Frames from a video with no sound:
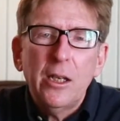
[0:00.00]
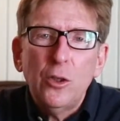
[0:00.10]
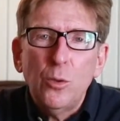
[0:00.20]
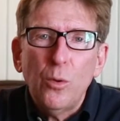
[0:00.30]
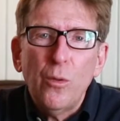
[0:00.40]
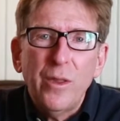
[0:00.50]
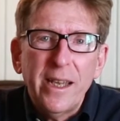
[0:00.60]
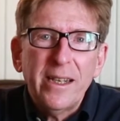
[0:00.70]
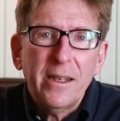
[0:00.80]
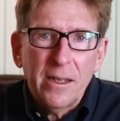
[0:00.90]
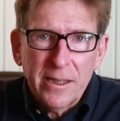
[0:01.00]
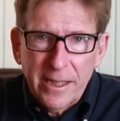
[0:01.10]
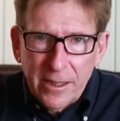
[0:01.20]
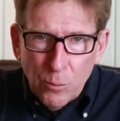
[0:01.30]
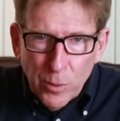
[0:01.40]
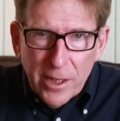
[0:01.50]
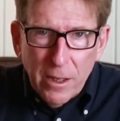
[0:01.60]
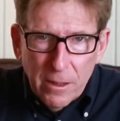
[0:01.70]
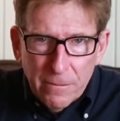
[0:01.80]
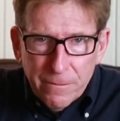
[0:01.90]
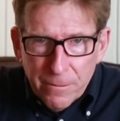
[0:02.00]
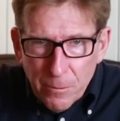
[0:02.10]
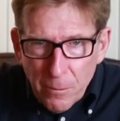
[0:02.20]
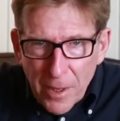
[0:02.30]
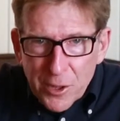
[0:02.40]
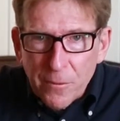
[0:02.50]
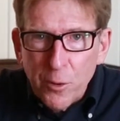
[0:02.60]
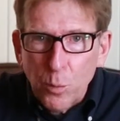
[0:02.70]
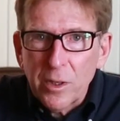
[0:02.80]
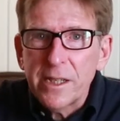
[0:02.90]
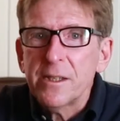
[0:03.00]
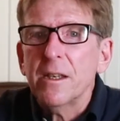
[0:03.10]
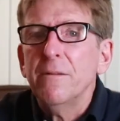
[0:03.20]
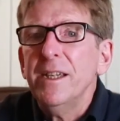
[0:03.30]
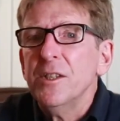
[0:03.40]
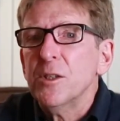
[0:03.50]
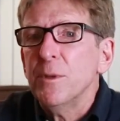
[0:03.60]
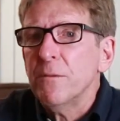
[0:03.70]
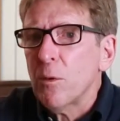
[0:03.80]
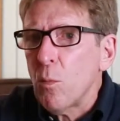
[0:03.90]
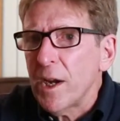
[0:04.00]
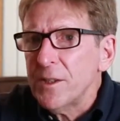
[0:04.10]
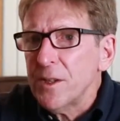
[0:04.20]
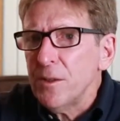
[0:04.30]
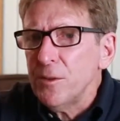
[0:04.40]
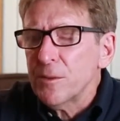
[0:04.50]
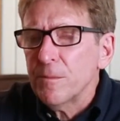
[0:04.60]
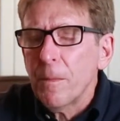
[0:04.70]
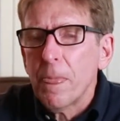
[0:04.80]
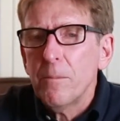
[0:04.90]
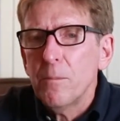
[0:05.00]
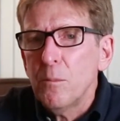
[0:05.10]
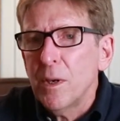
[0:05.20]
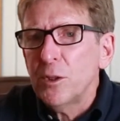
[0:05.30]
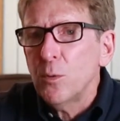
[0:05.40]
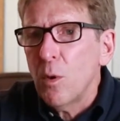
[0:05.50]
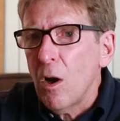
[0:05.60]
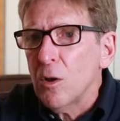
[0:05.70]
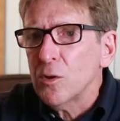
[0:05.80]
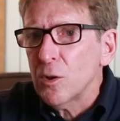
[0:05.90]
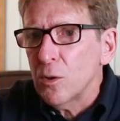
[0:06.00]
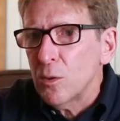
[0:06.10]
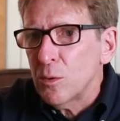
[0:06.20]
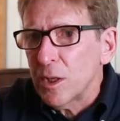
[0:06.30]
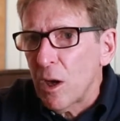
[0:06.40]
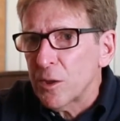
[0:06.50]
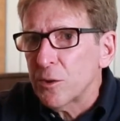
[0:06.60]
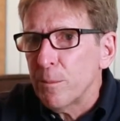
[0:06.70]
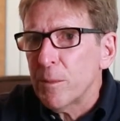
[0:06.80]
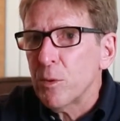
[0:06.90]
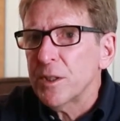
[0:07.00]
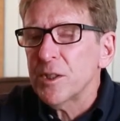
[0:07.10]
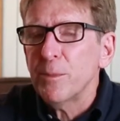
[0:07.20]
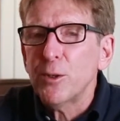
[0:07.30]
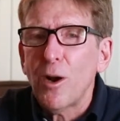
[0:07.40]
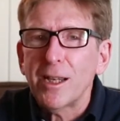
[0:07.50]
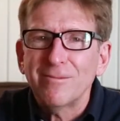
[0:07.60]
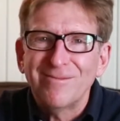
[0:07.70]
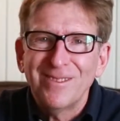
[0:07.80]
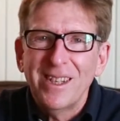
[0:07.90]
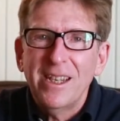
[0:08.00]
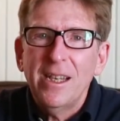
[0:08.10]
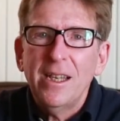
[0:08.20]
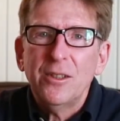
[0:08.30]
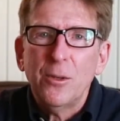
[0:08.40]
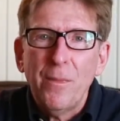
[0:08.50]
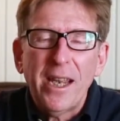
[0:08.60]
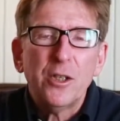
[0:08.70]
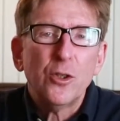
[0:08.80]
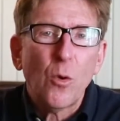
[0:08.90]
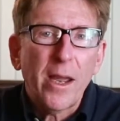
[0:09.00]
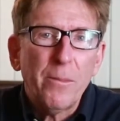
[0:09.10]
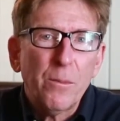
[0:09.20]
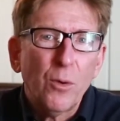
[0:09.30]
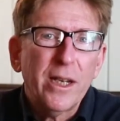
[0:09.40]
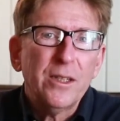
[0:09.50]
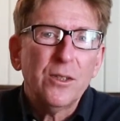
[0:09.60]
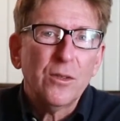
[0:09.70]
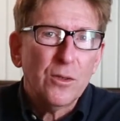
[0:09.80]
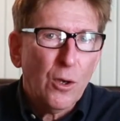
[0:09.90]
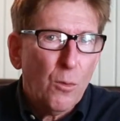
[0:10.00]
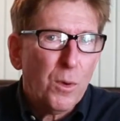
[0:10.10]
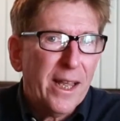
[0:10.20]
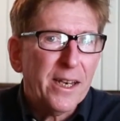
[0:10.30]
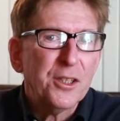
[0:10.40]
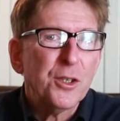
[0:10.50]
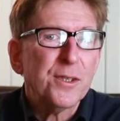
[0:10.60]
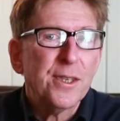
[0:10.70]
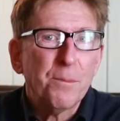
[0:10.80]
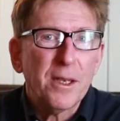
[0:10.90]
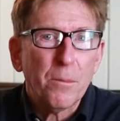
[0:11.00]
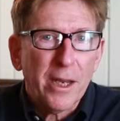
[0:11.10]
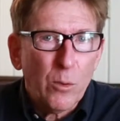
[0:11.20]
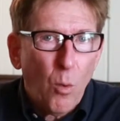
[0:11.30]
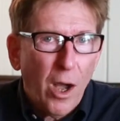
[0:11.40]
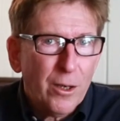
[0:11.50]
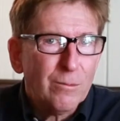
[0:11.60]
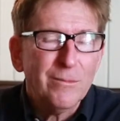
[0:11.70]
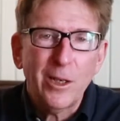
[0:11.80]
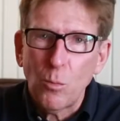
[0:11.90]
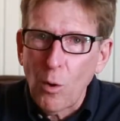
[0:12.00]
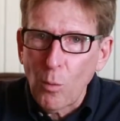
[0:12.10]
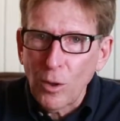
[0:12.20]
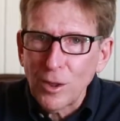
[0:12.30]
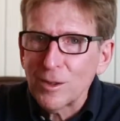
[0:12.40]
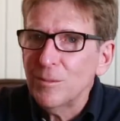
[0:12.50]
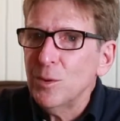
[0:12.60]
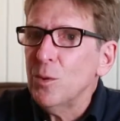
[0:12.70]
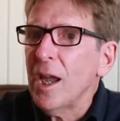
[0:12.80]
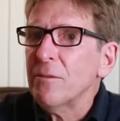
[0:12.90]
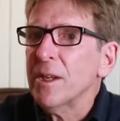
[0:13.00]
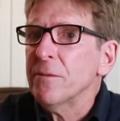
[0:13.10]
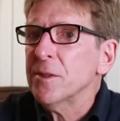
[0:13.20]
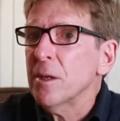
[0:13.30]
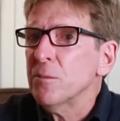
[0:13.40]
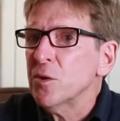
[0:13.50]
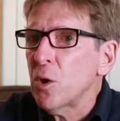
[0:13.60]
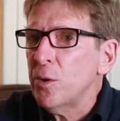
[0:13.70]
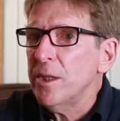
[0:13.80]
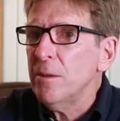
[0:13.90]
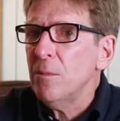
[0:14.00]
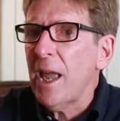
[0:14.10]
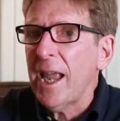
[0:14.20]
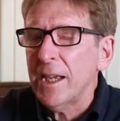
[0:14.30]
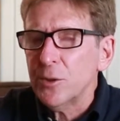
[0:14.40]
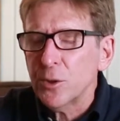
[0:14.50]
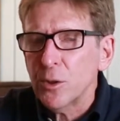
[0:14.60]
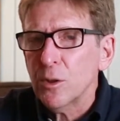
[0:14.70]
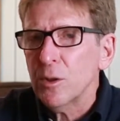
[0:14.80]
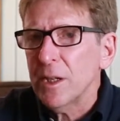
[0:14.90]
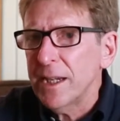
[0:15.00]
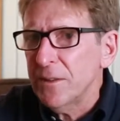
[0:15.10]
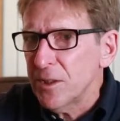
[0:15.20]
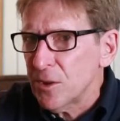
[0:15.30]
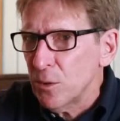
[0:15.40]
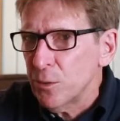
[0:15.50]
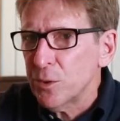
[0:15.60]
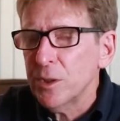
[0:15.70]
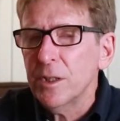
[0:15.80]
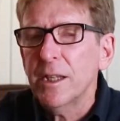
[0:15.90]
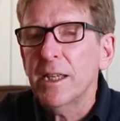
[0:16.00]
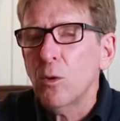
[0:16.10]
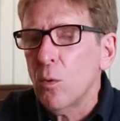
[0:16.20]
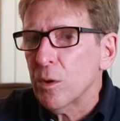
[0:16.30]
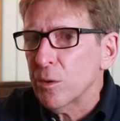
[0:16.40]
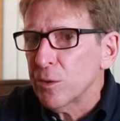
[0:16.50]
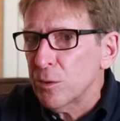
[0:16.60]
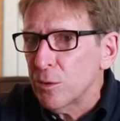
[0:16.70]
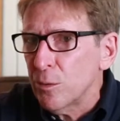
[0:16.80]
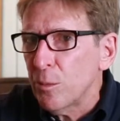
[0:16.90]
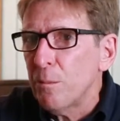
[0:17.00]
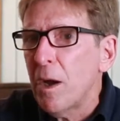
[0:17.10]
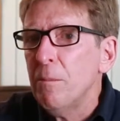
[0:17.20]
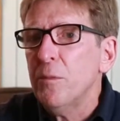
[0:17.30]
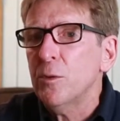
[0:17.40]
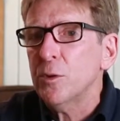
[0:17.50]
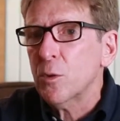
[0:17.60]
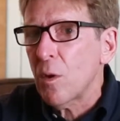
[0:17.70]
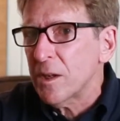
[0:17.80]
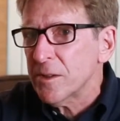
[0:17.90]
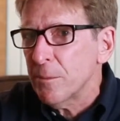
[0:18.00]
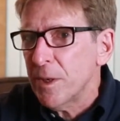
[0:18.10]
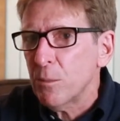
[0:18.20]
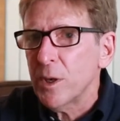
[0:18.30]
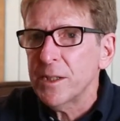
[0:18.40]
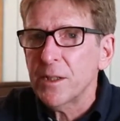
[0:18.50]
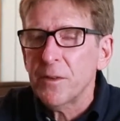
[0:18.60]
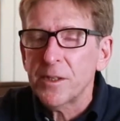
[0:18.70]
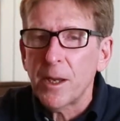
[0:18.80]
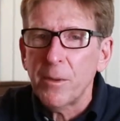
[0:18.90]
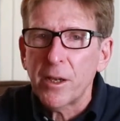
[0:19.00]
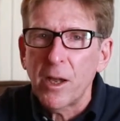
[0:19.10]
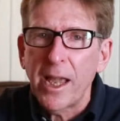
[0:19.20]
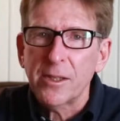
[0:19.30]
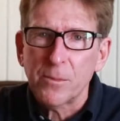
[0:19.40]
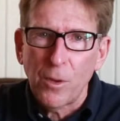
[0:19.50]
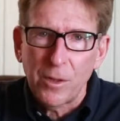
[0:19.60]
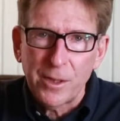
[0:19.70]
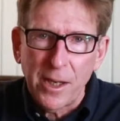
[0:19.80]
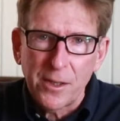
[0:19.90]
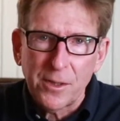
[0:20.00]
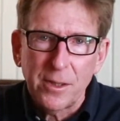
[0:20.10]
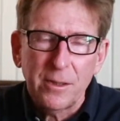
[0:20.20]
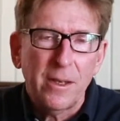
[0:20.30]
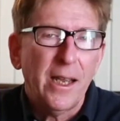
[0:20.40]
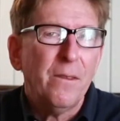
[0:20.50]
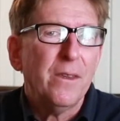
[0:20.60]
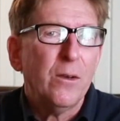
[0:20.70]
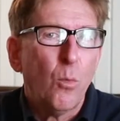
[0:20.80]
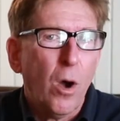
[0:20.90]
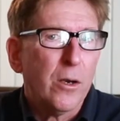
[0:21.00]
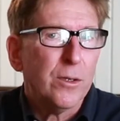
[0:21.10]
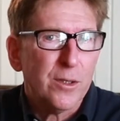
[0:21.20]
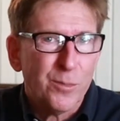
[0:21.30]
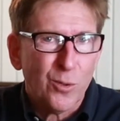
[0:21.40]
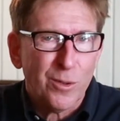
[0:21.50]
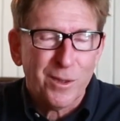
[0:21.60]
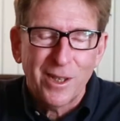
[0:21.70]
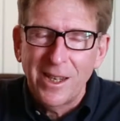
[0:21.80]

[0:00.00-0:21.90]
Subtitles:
you will then get rid of much of the release of histamine from white cells, but you will also cause your membranes to be dry. To manage dry membranes, don't plan on just sipping plain water. It won't work. You have to have some sodium and sugar in the solution in order to pump those across the membranes of the stomach and small intestine, and then water is absorbed.